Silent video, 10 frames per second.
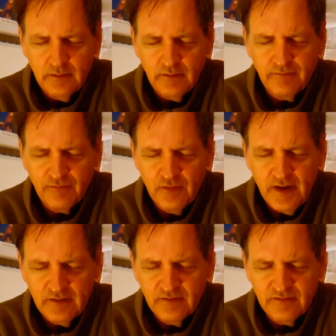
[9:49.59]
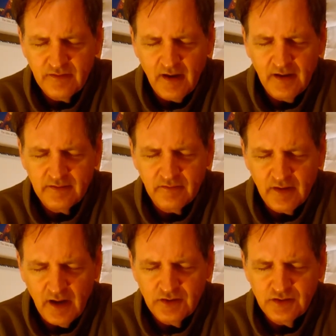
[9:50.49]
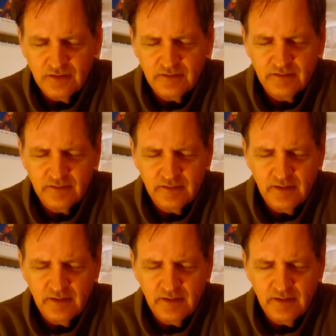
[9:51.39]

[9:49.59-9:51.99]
the free exercise of conscience.